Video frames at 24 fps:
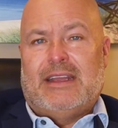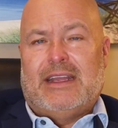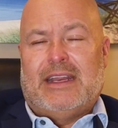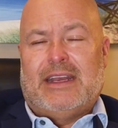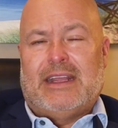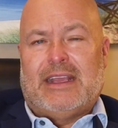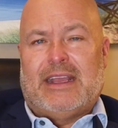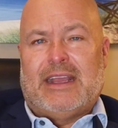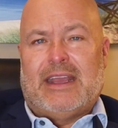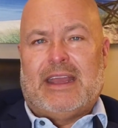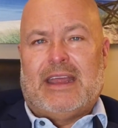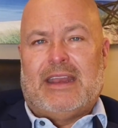
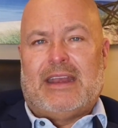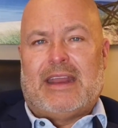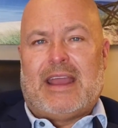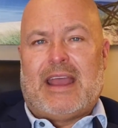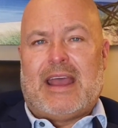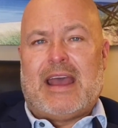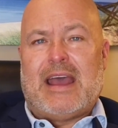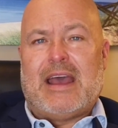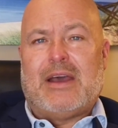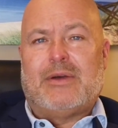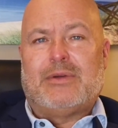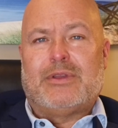And again,
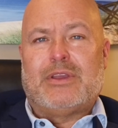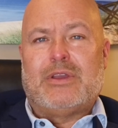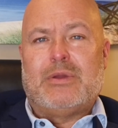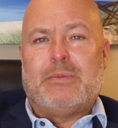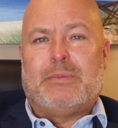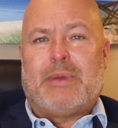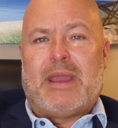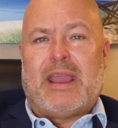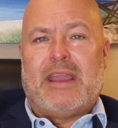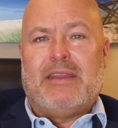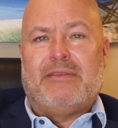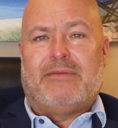how you
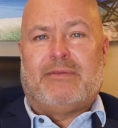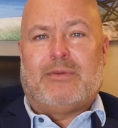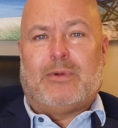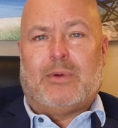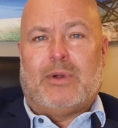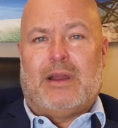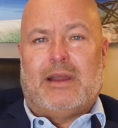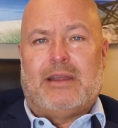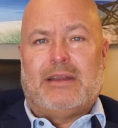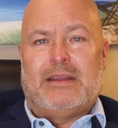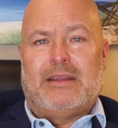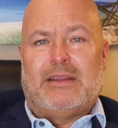pay
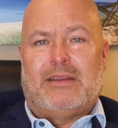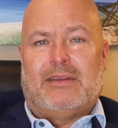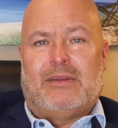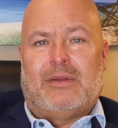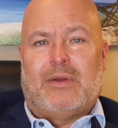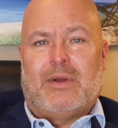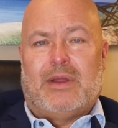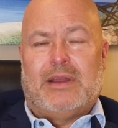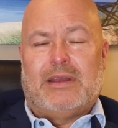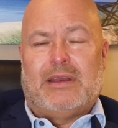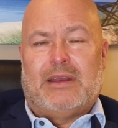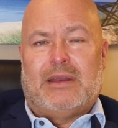for it is
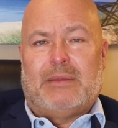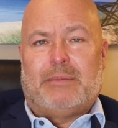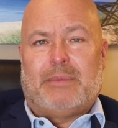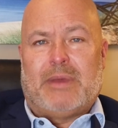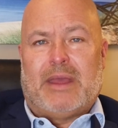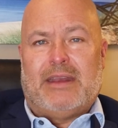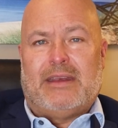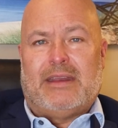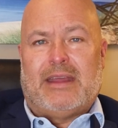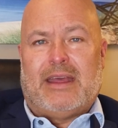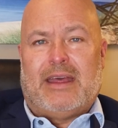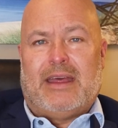going to
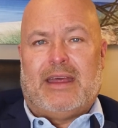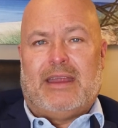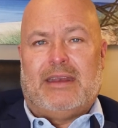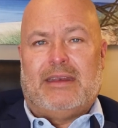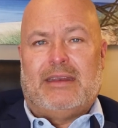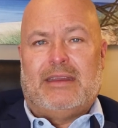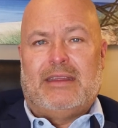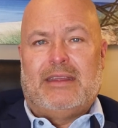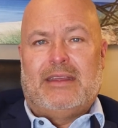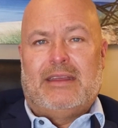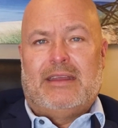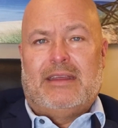depend
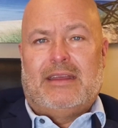on